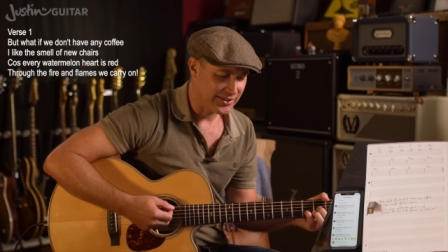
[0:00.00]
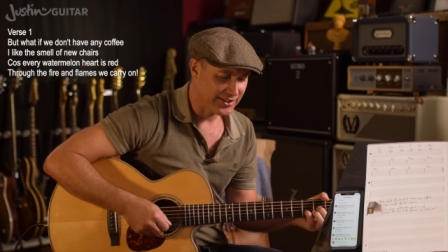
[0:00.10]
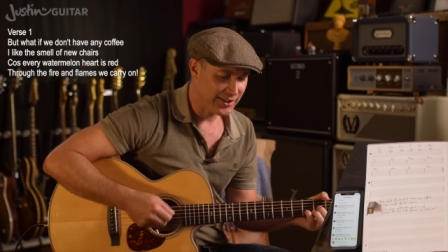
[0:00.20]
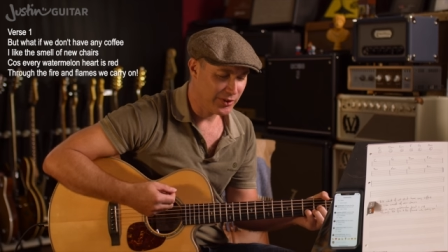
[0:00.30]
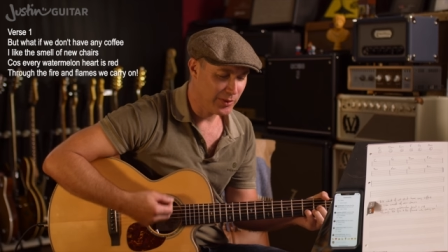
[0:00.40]

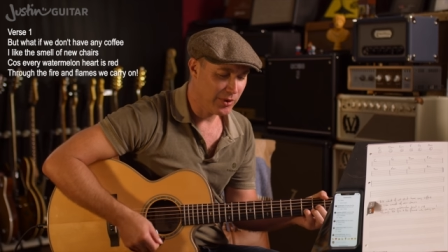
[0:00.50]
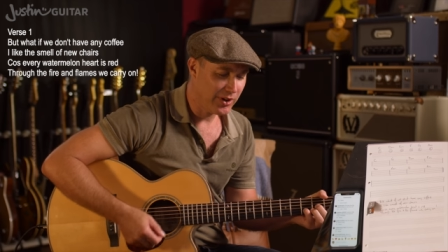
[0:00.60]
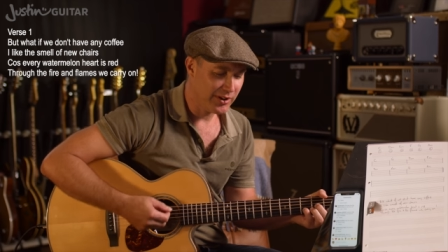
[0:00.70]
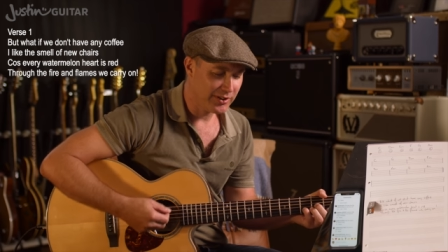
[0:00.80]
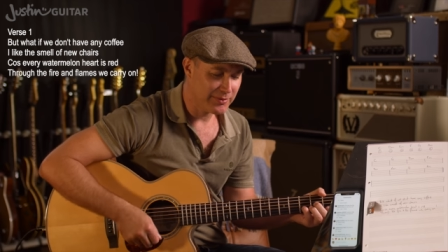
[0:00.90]
Cause every
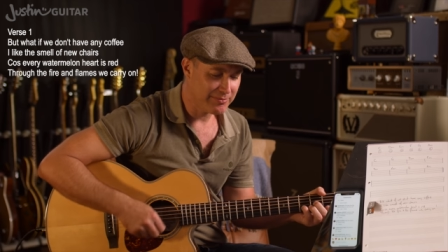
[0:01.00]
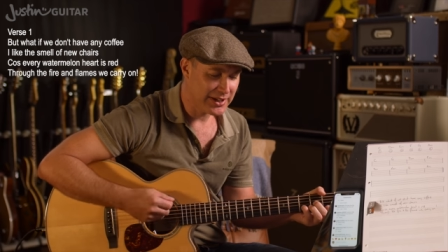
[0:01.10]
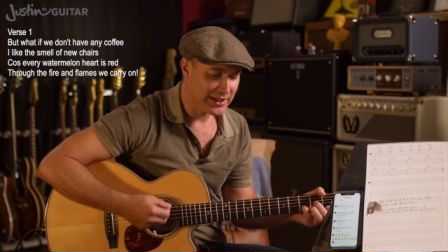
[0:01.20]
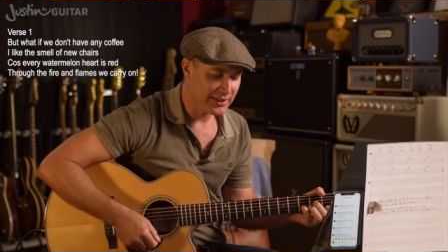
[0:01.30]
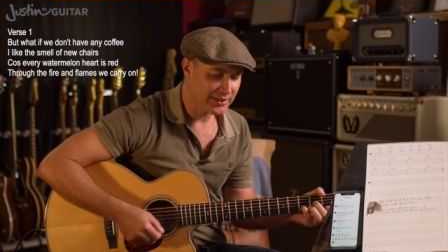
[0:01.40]

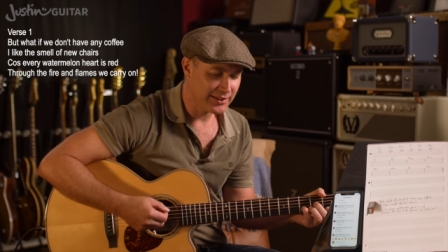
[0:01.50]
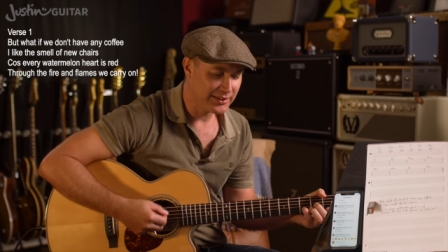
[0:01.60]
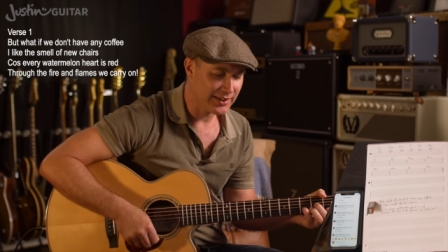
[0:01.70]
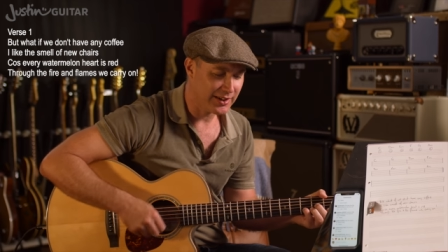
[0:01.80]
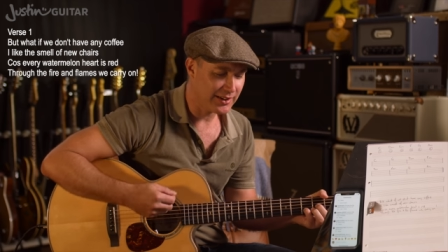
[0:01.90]

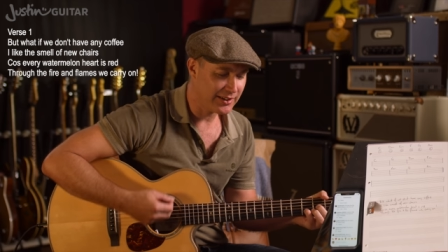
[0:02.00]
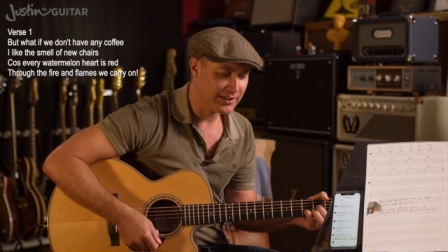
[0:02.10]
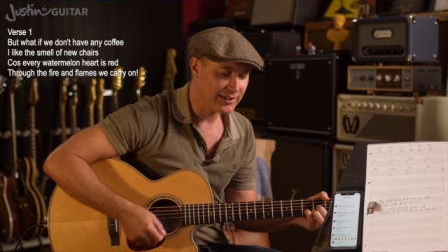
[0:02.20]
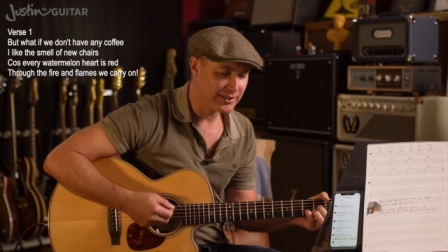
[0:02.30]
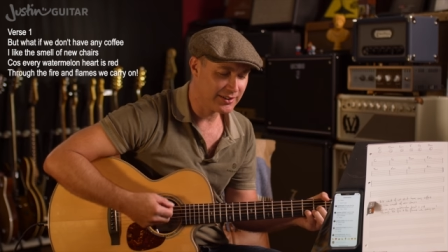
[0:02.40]
watermelon
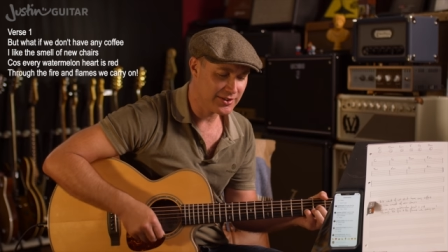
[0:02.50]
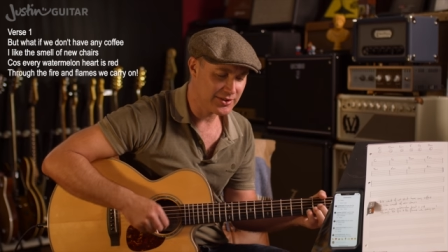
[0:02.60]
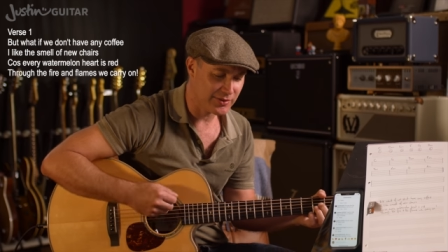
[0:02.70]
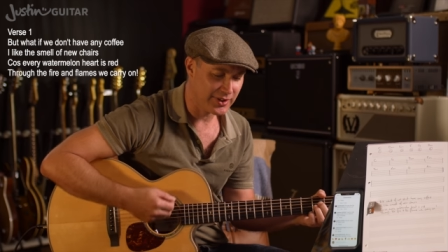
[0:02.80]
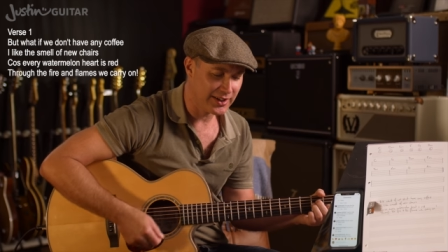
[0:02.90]
heart
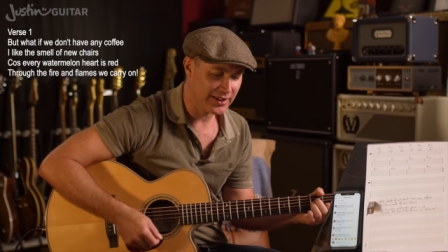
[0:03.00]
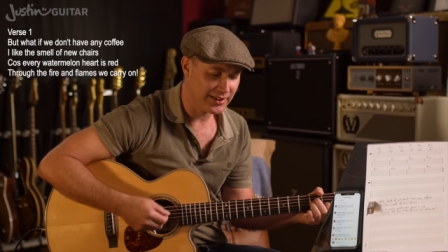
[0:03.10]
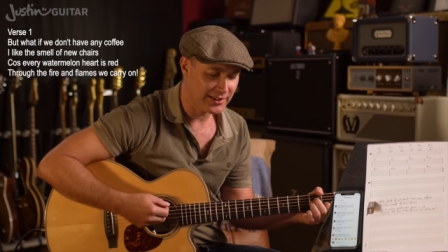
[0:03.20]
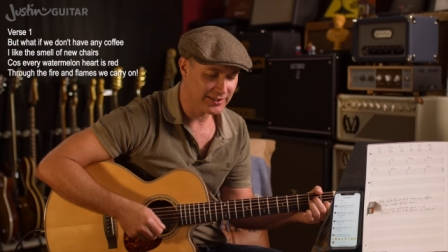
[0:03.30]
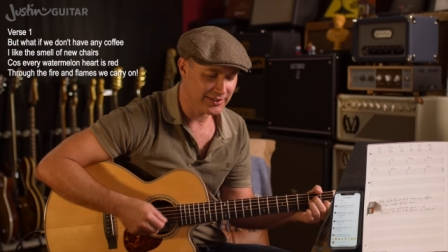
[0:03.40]
is
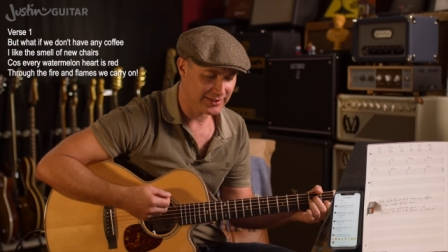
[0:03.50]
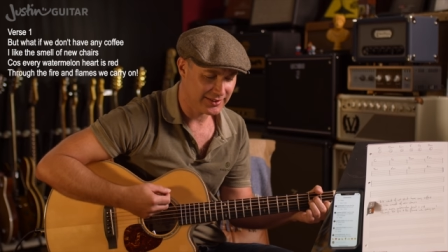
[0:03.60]
red.